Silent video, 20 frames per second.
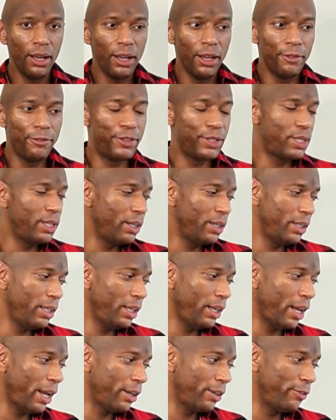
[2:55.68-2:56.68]

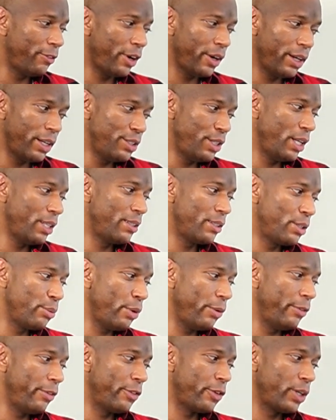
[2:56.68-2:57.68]
vicinity and very adjacent to
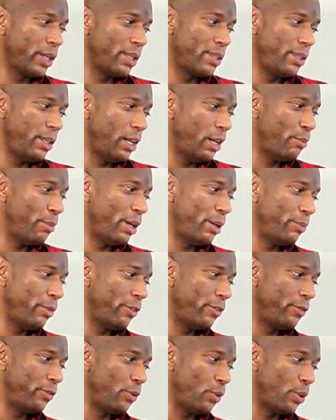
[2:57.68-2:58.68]
what we've already seen him in
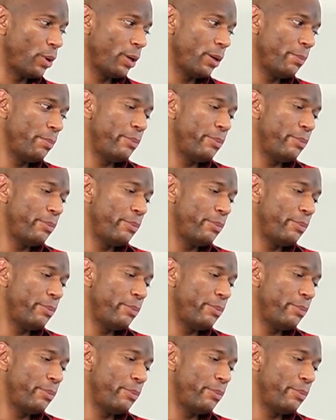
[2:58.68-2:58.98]
before,